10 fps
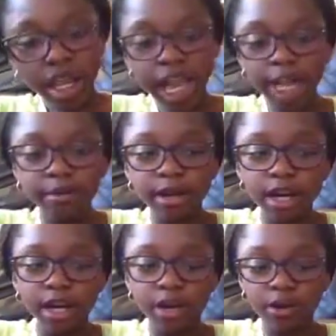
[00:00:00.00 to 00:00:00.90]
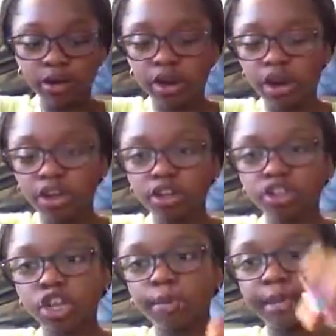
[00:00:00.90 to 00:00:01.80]
And load all your
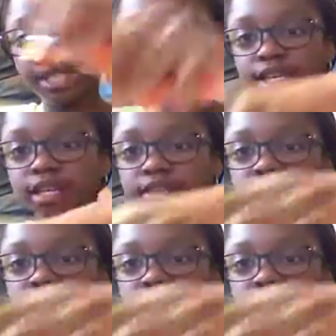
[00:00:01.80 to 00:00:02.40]
Shopkins in.